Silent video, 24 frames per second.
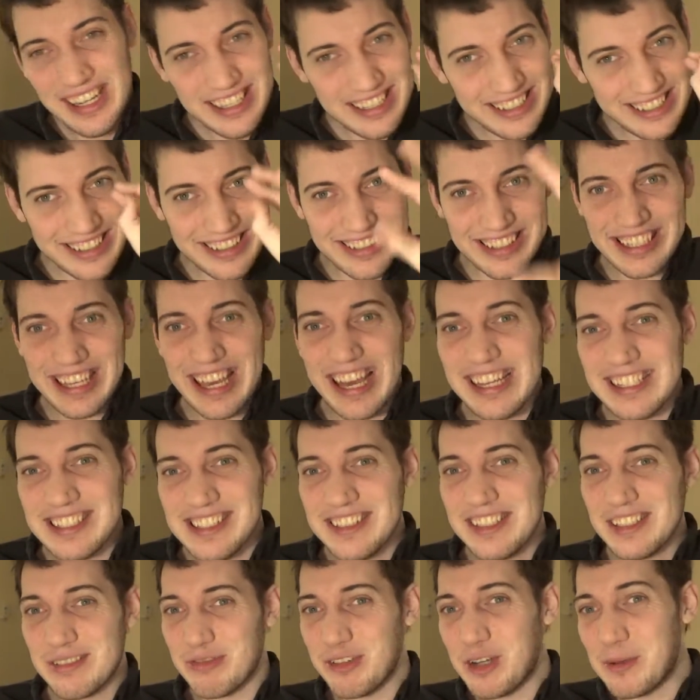so the cast
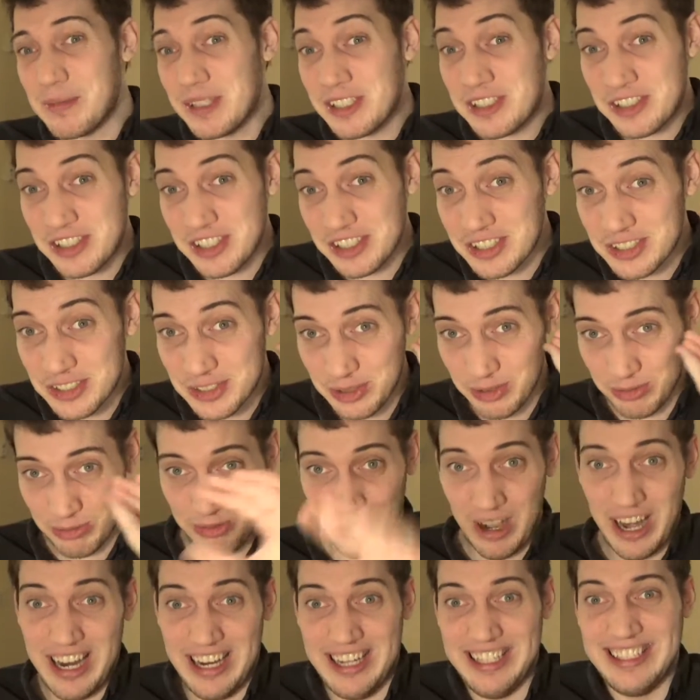in this film is just
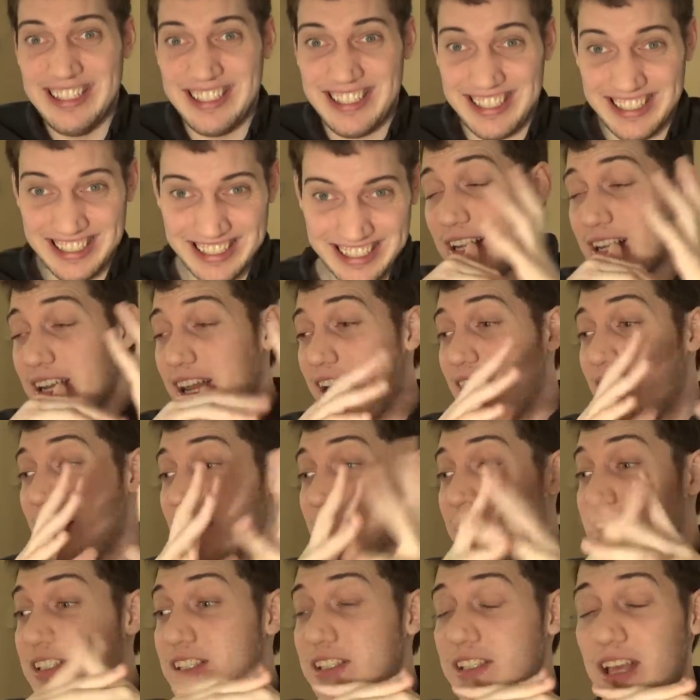great uh,
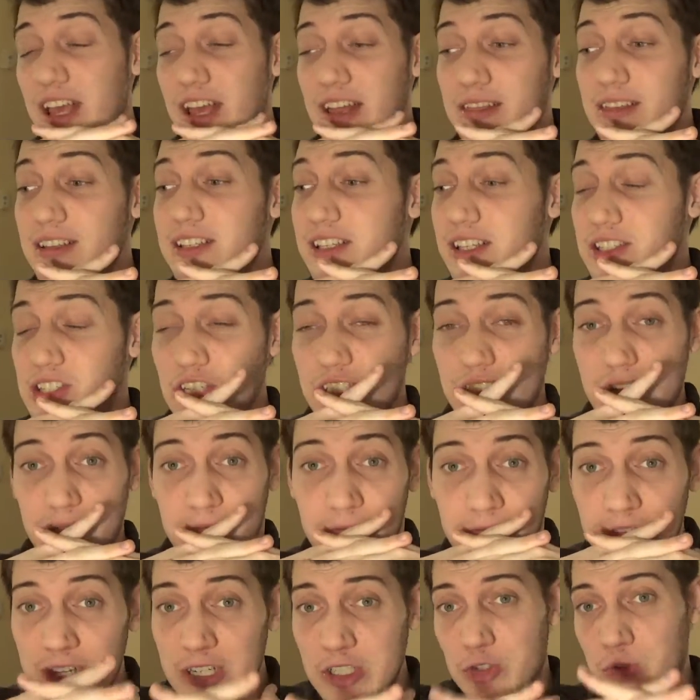this is and this is just a
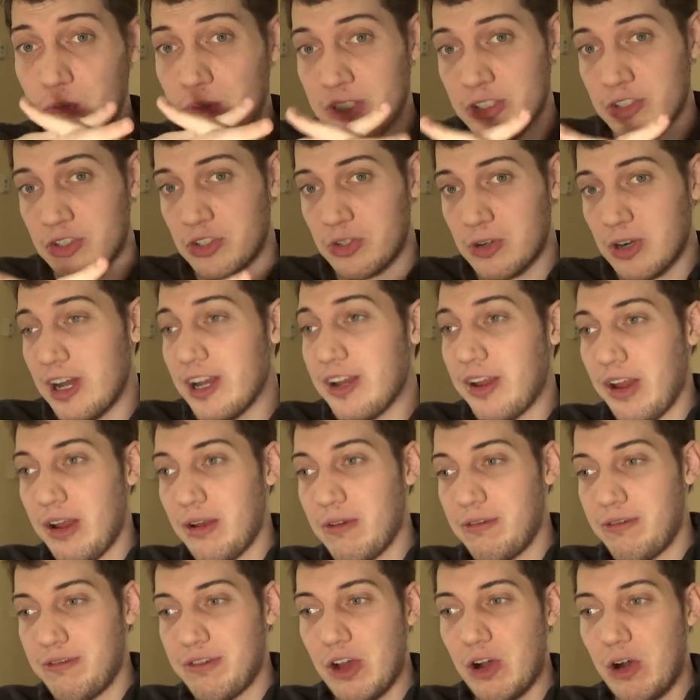visually
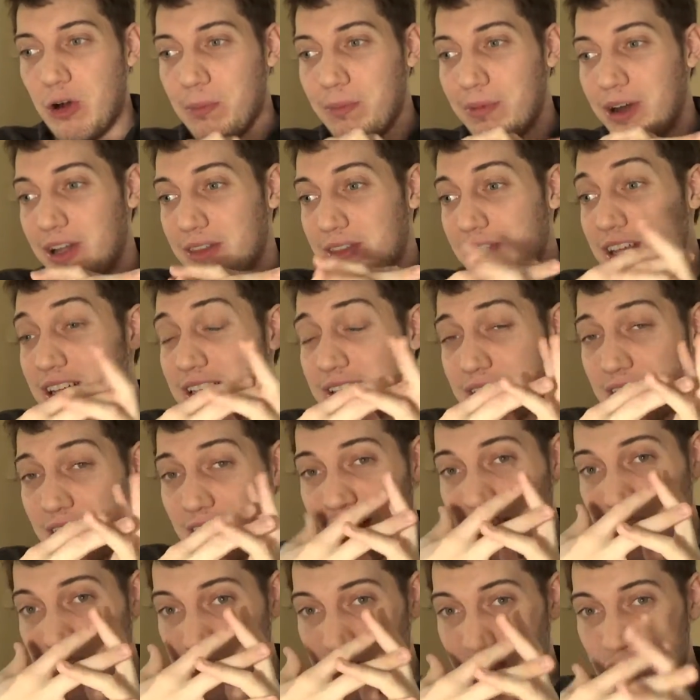striking film uh, the
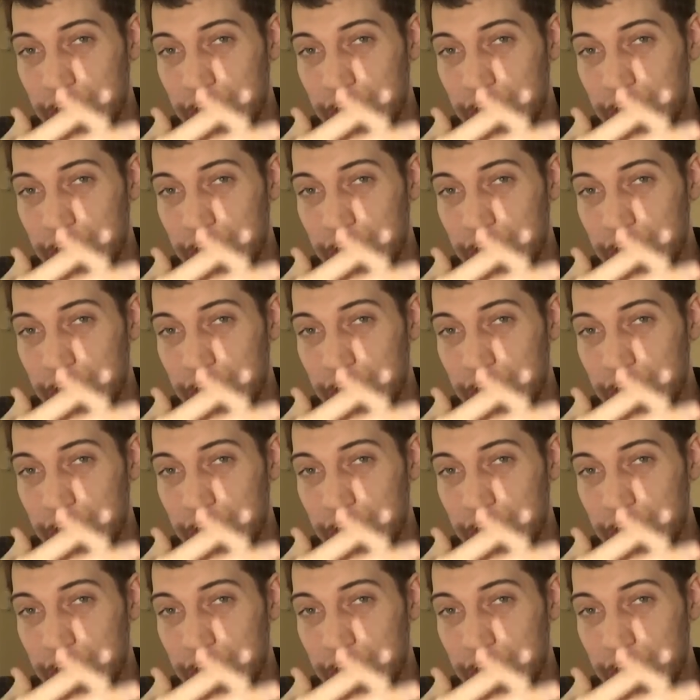inside of the